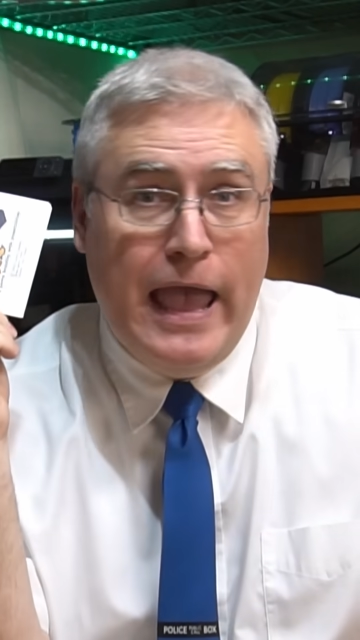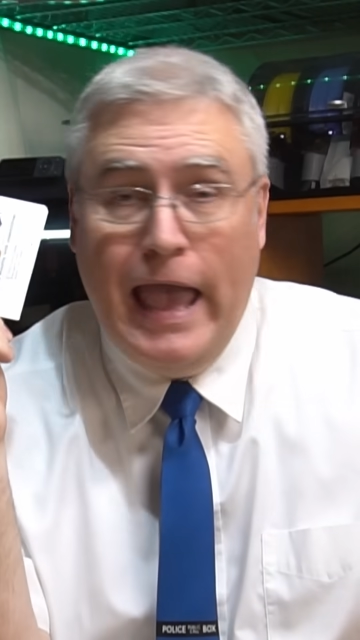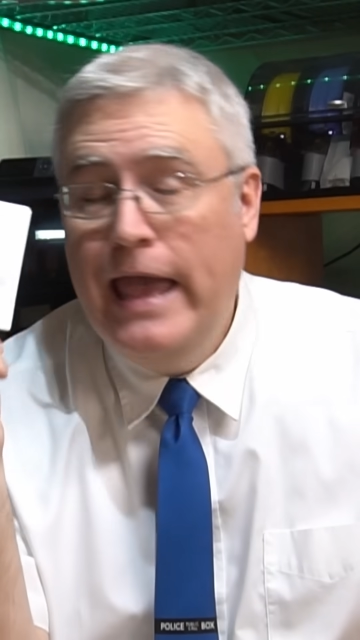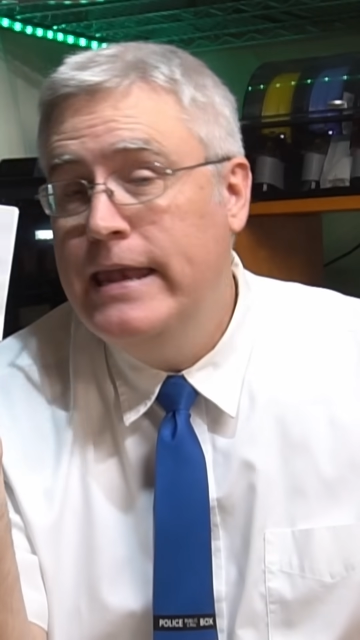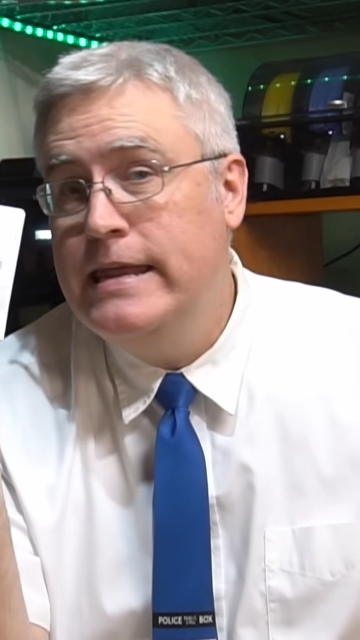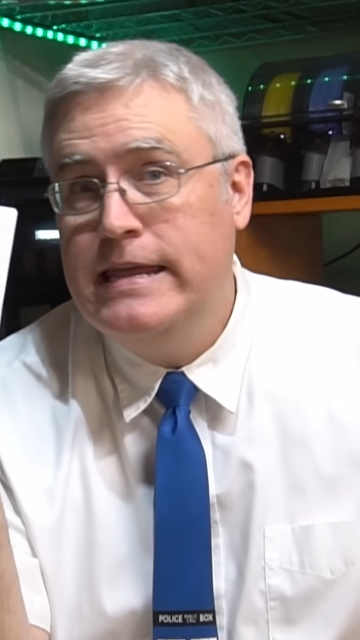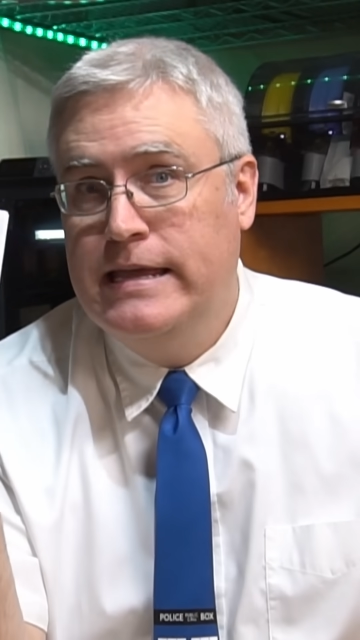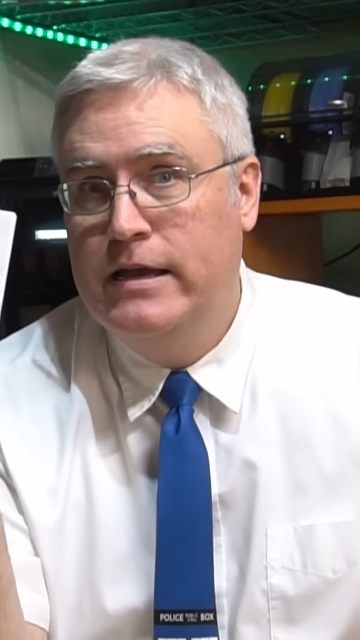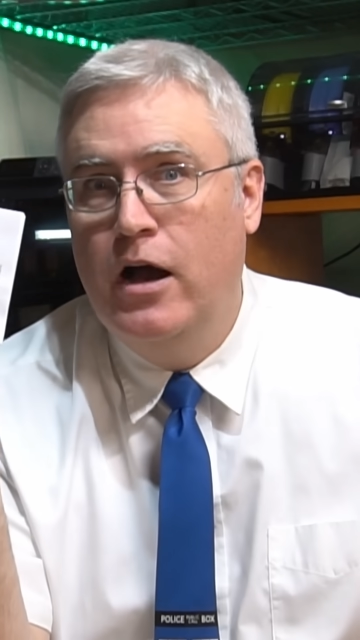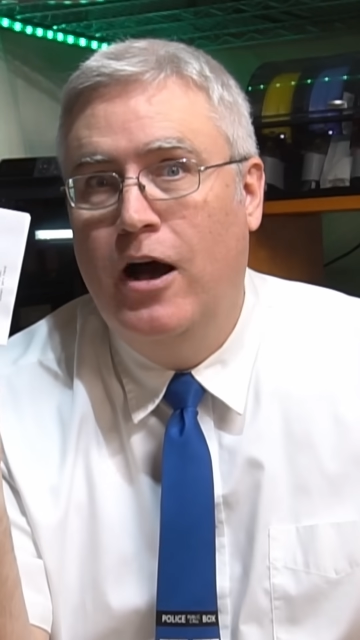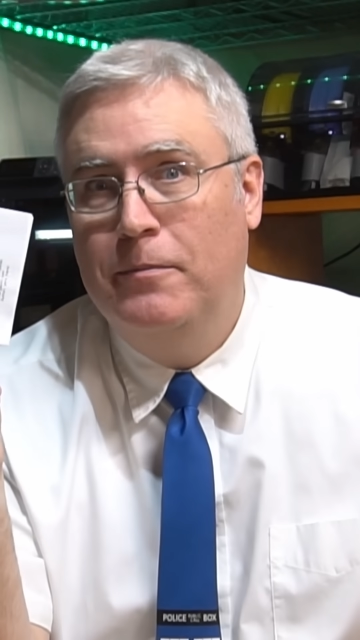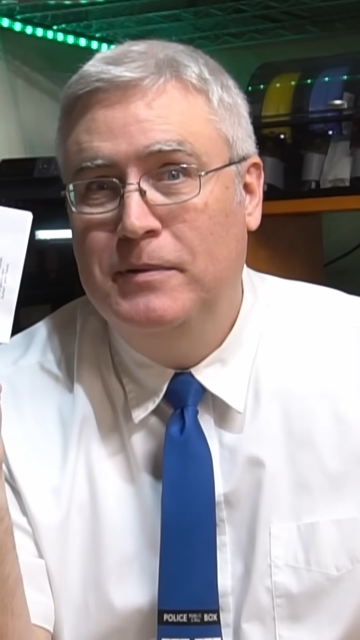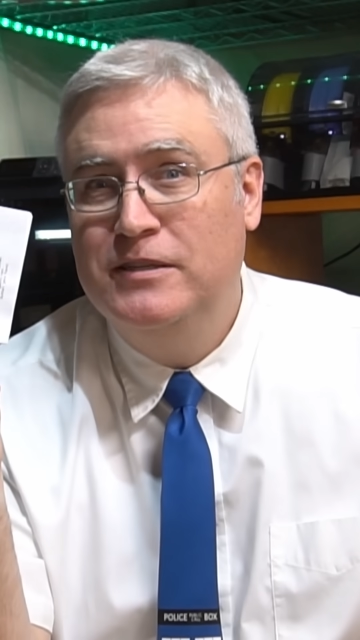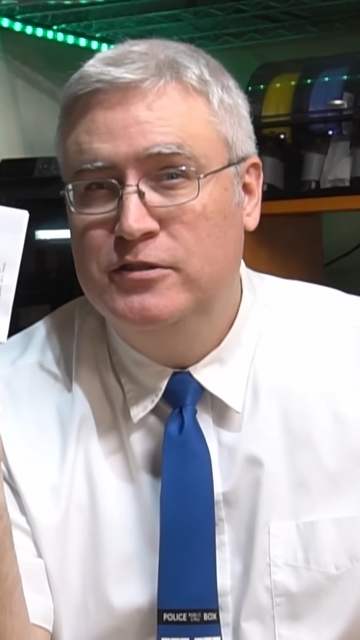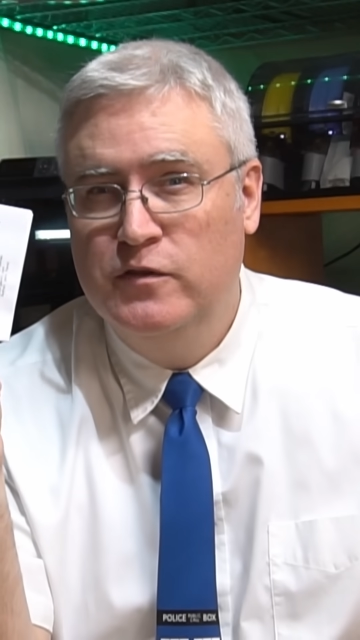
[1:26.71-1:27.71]
any
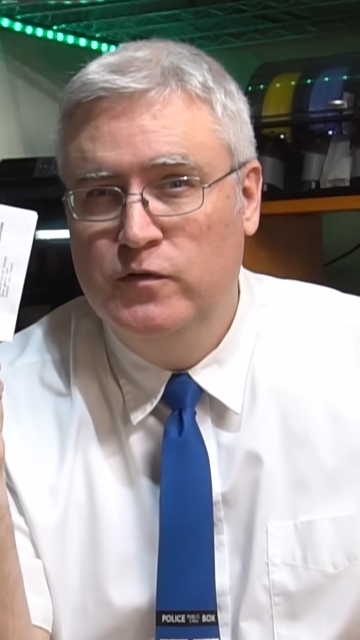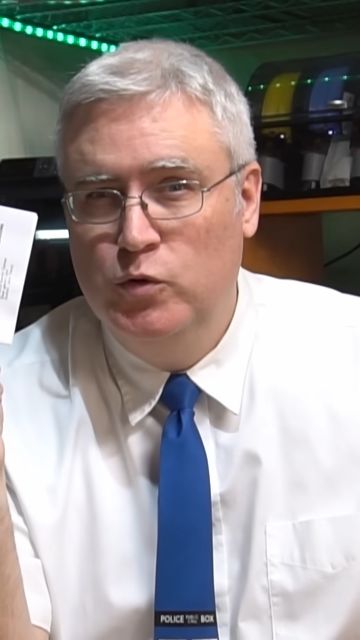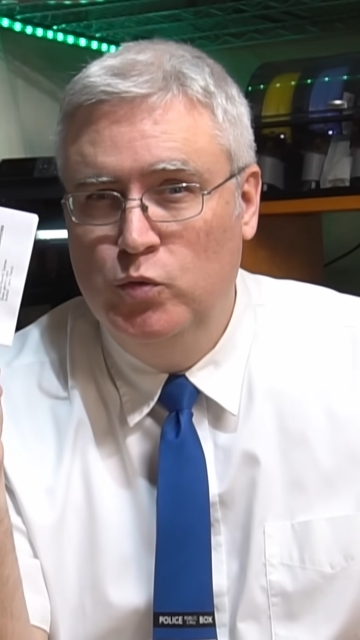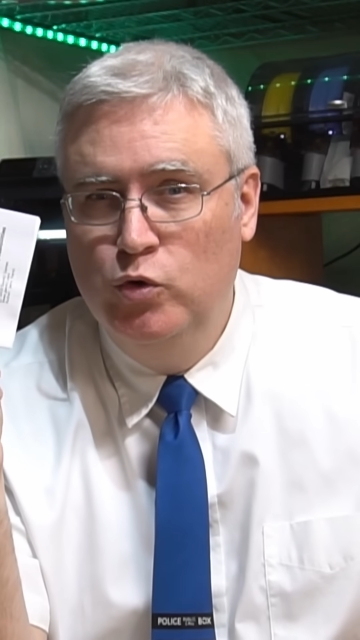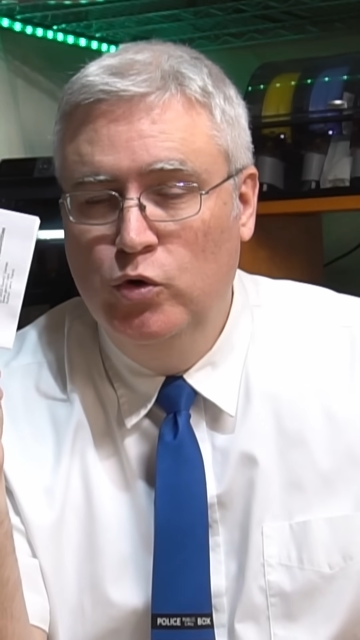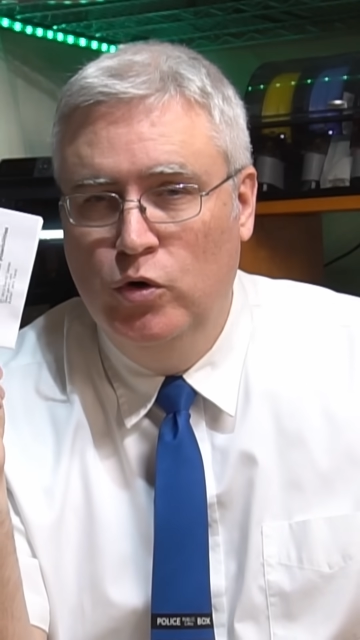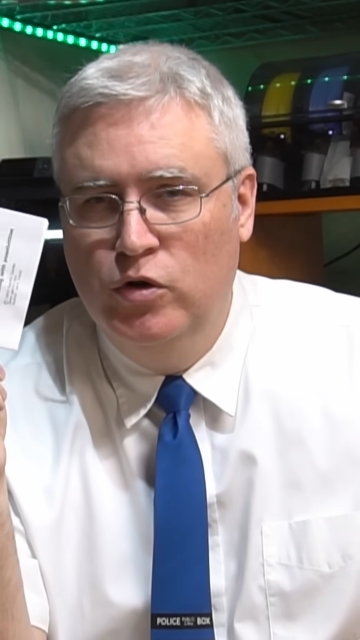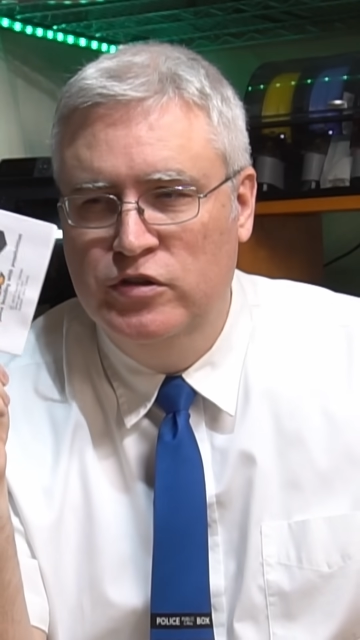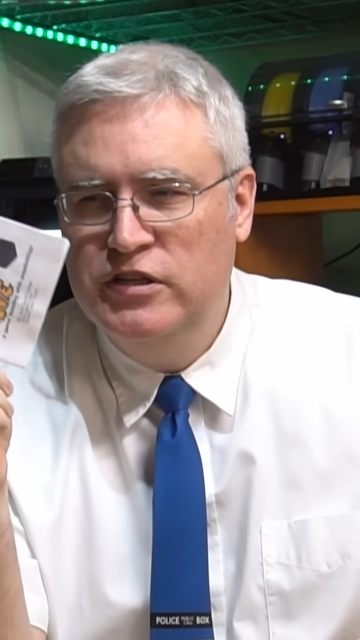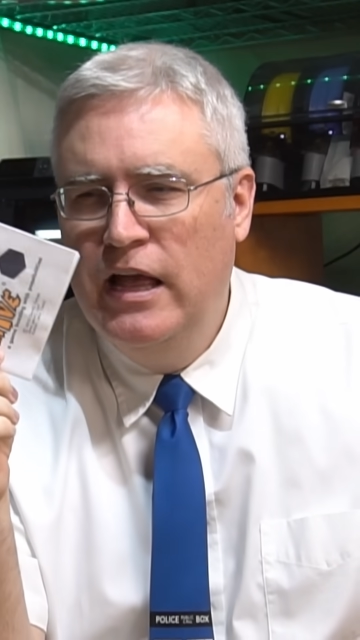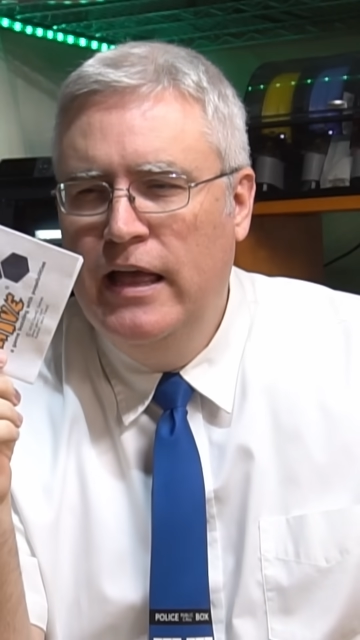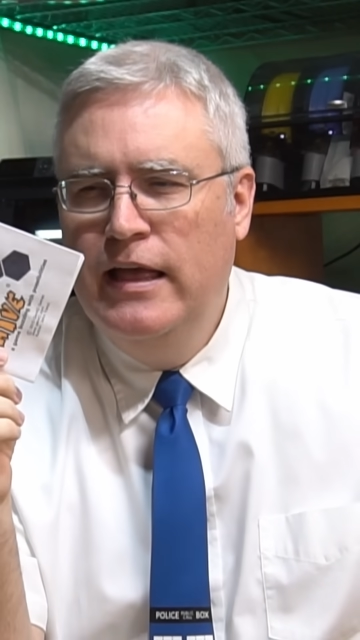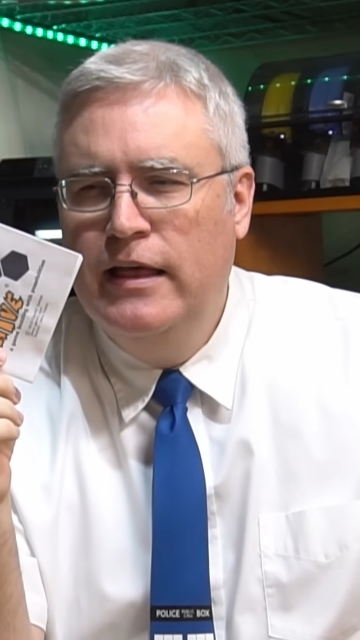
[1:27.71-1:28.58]
copies of the rules